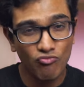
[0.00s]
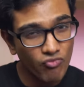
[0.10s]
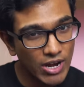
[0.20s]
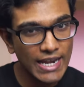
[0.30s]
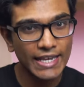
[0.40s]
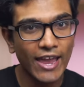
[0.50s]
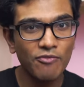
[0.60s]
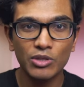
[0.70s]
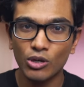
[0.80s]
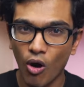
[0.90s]
really
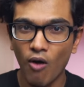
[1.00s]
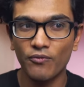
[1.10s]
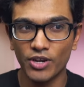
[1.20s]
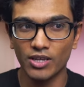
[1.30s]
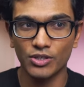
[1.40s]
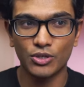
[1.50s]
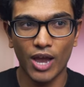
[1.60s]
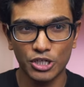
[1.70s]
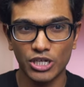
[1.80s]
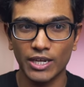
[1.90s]
gave me the confidence to
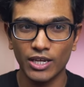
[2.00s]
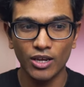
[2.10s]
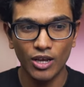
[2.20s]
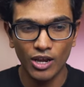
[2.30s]
actually